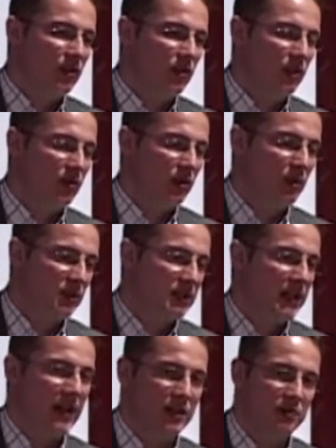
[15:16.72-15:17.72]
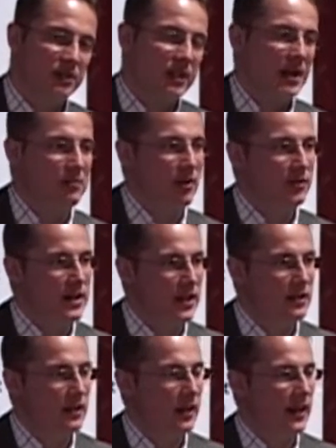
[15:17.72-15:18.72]
you will start a
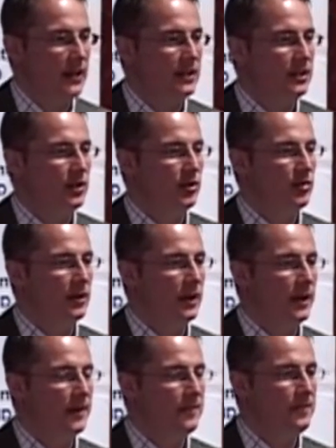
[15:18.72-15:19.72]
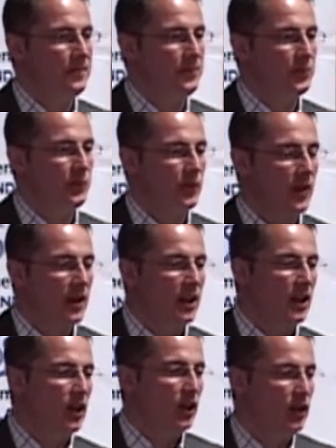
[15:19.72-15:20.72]
project and you
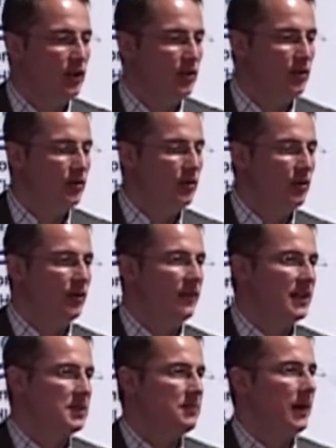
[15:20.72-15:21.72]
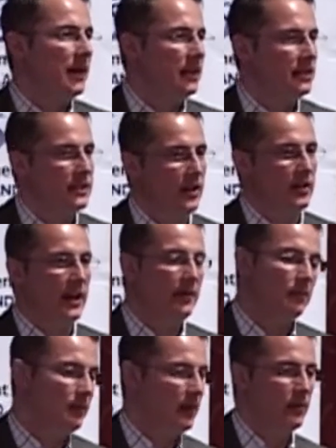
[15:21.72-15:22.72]
invest money and say, okay,
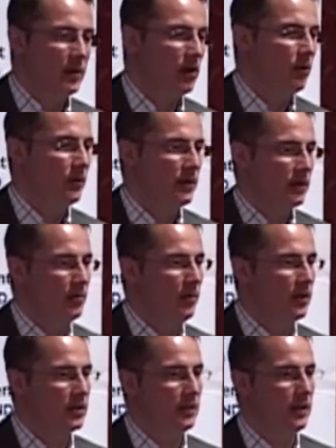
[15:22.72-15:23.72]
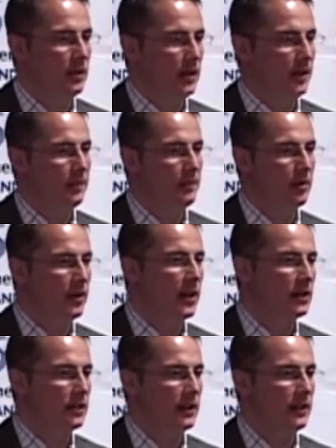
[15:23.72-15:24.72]
we go with the commercial
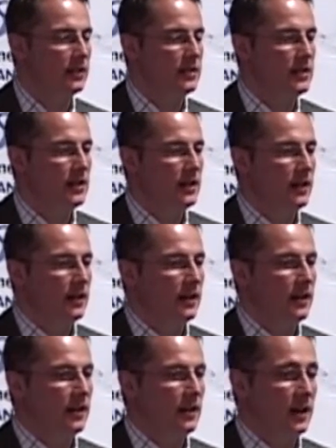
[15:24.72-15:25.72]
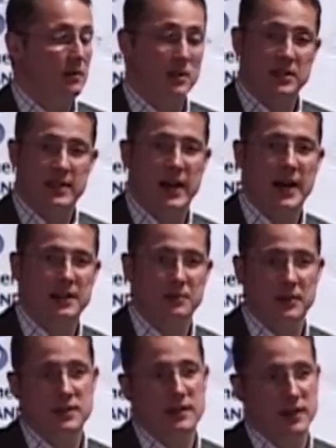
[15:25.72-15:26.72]
product, and it will start
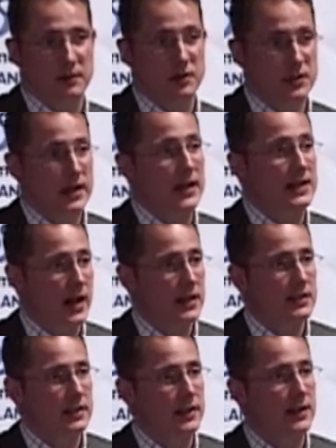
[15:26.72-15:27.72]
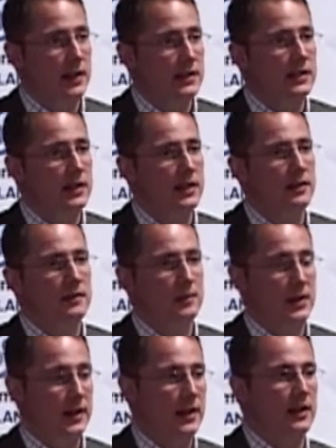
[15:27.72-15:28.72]
nicely and easy.
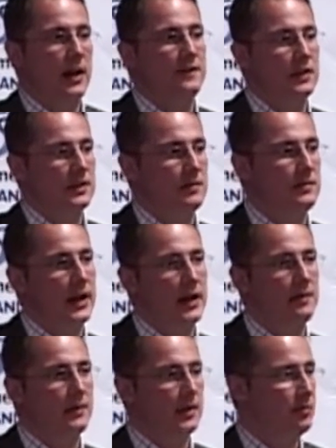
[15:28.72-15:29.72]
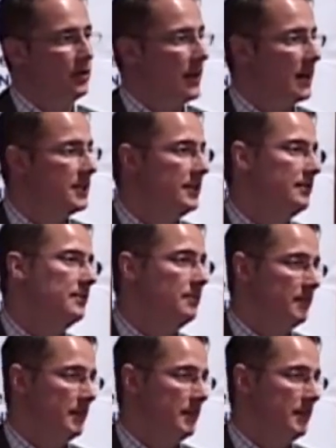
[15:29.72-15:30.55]
But then after some time in production, there